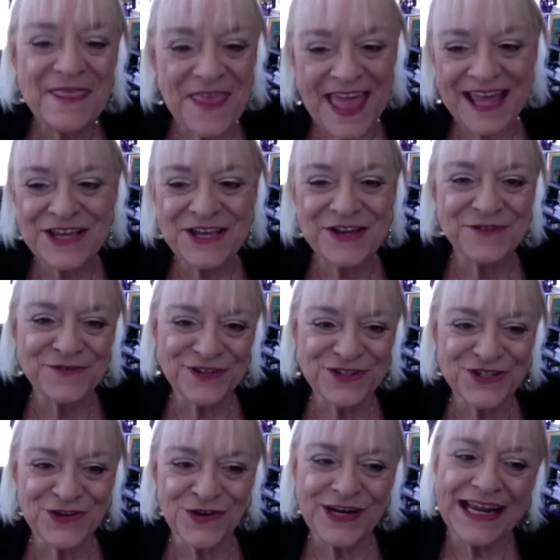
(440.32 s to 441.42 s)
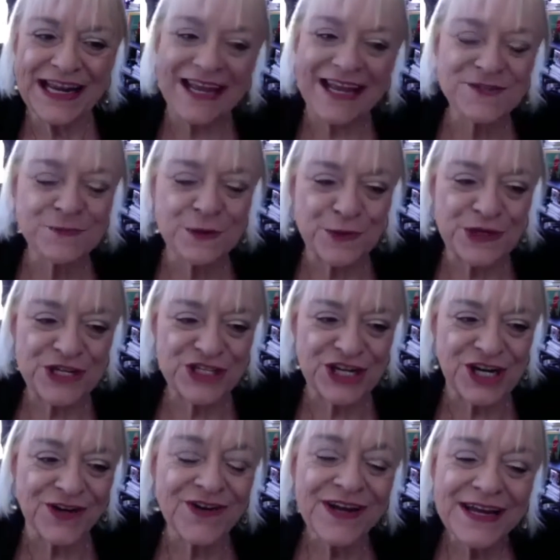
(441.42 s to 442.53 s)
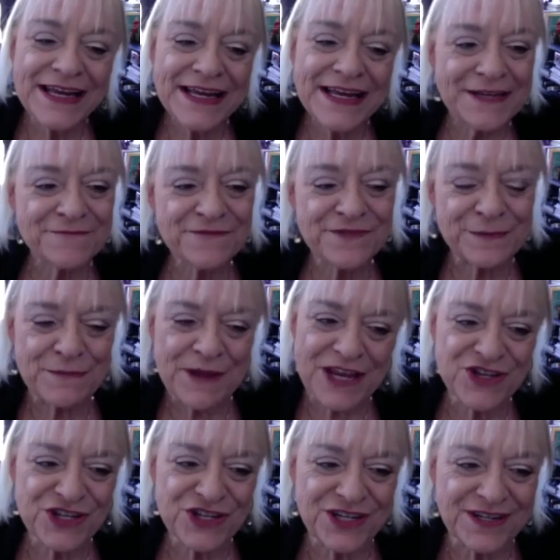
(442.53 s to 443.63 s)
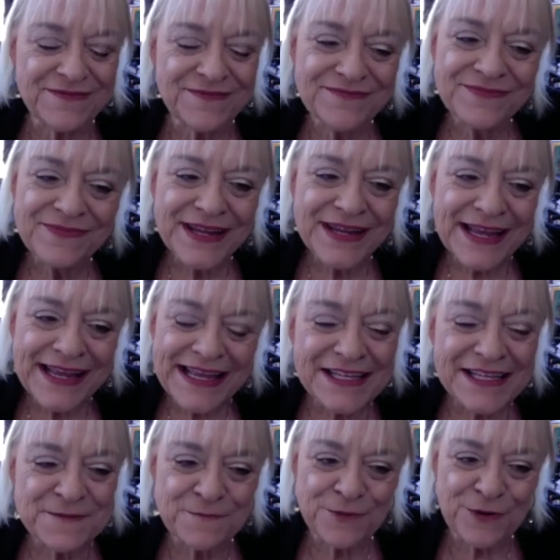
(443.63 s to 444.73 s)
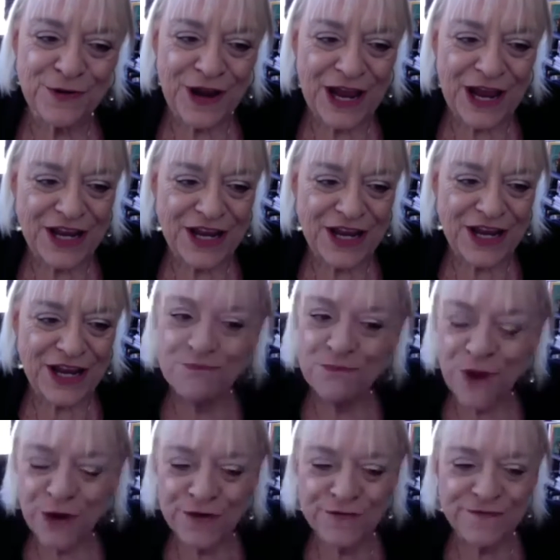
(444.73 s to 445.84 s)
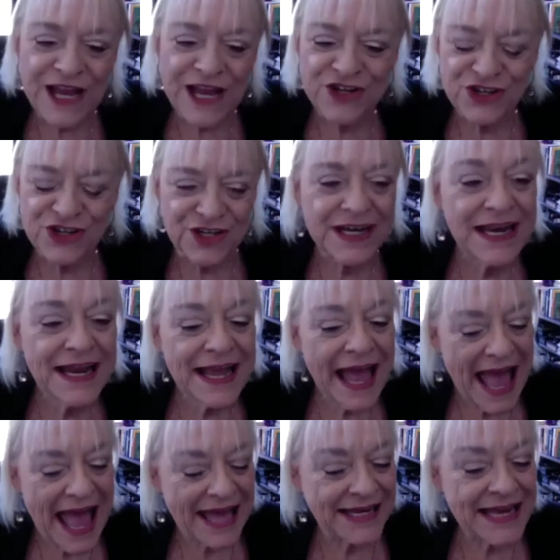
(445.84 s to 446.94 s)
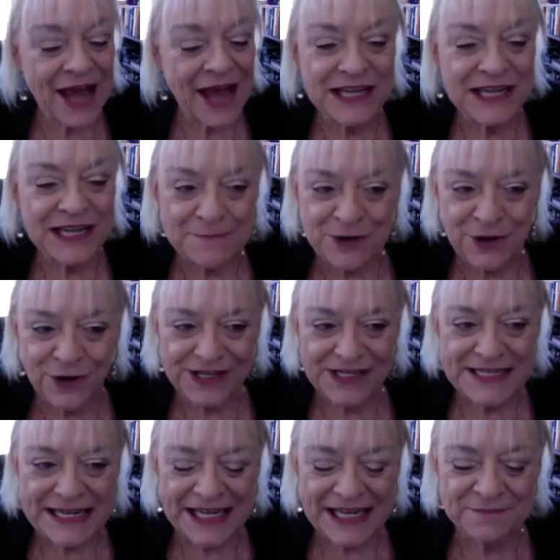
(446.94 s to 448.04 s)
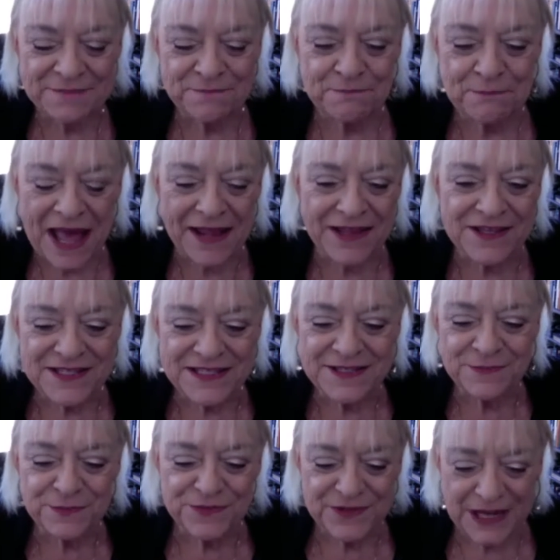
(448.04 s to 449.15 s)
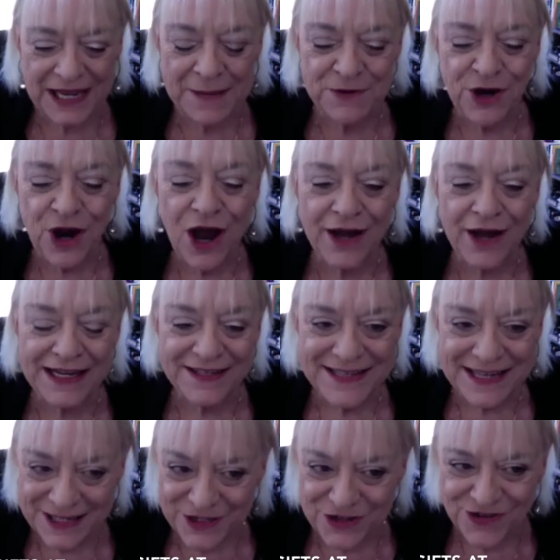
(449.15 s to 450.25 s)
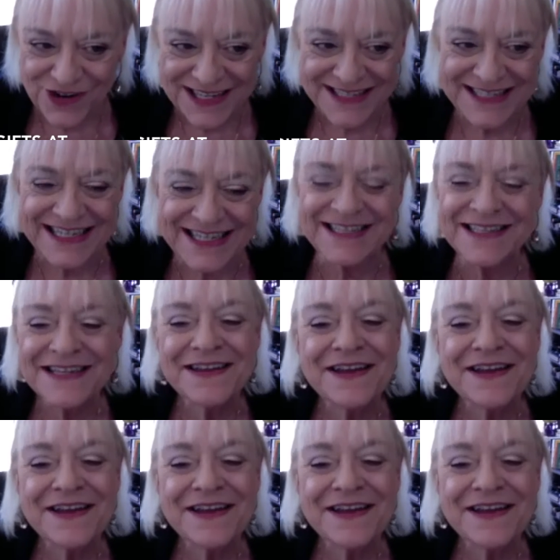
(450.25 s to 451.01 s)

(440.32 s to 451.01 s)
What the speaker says: Thank you for joining us, where we share information, inspiration, motivation, and how to keep your intent balanced to keep your audience interested.